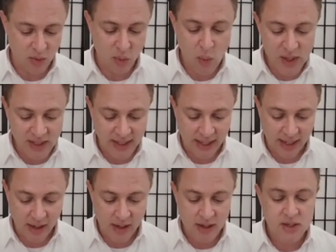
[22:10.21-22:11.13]

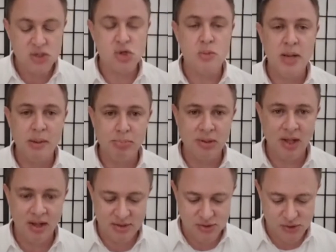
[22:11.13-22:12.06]
willing to be
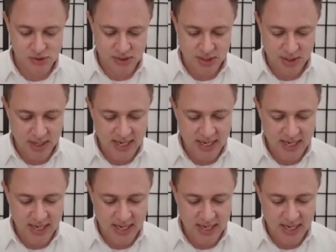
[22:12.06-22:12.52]
plunged